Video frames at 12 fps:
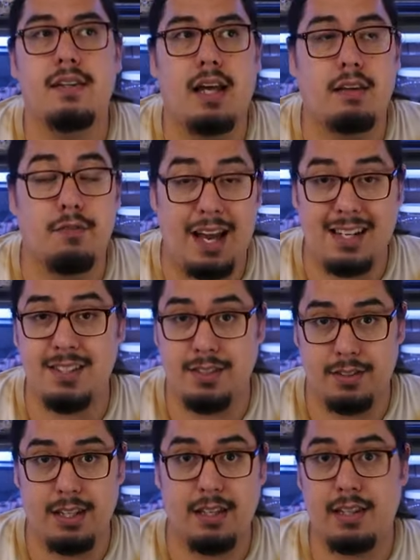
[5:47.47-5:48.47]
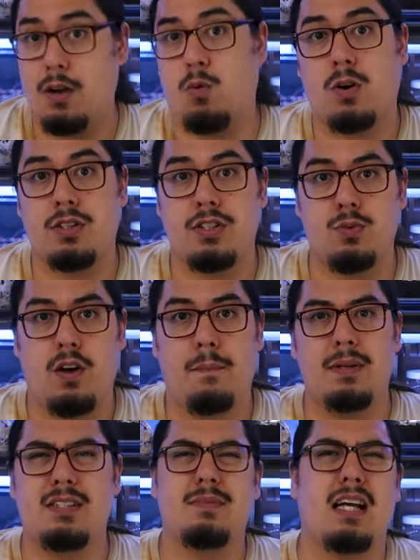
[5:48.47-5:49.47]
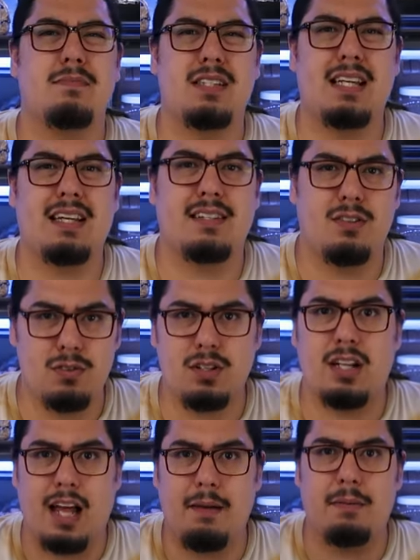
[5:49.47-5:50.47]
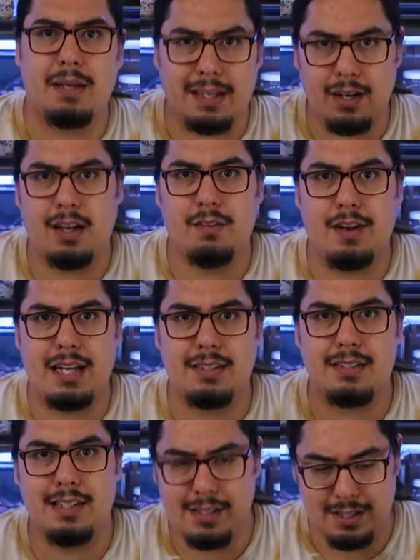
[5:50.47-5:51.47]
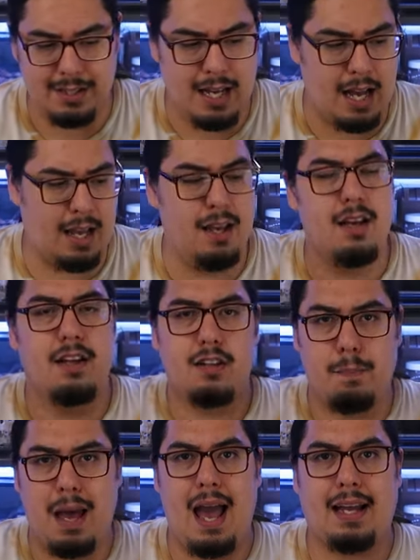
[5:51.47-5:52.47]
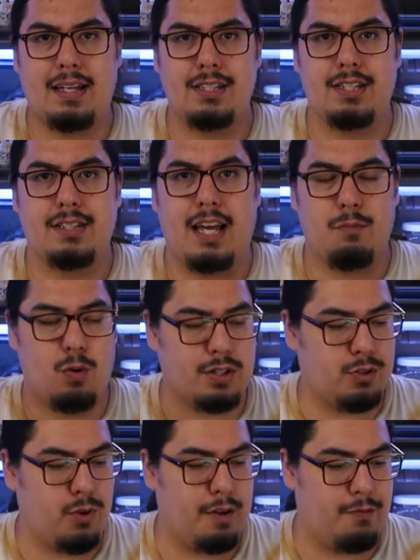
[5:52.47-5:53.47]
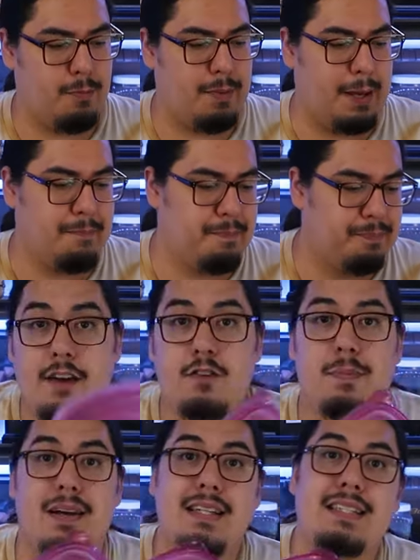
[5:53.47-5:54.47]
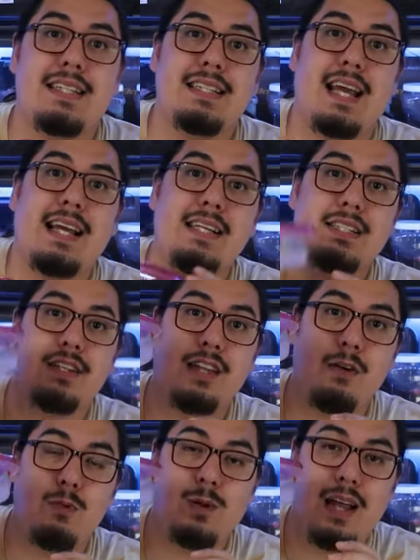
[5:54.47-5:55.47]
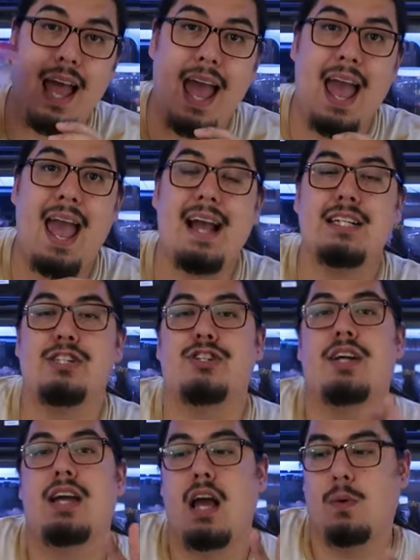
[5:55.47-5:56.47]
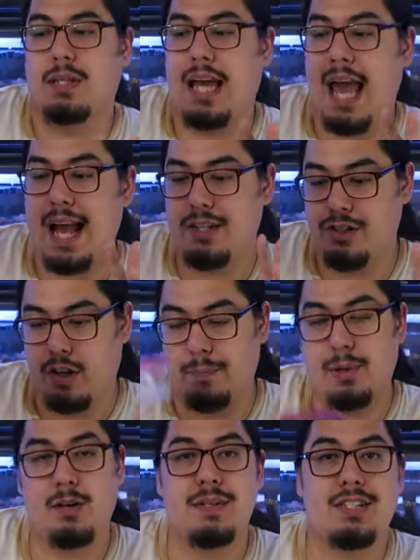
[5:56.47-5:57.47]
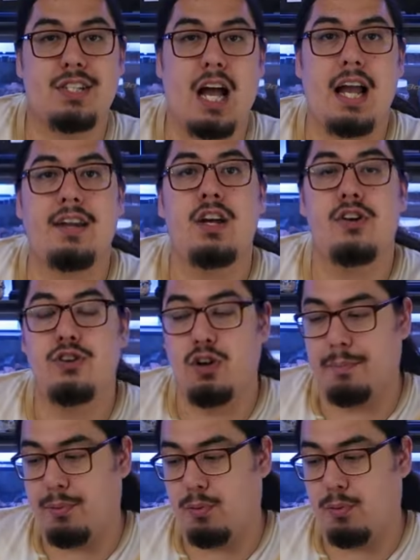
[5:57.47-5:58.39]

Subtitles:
like Vaseline, that works as well, but sometimes they'll climb up, get caught in the Vaseline and just die. The packaging tape works great for me. And after about 18 days, they will hatch. And when they hatch, you can put them inside your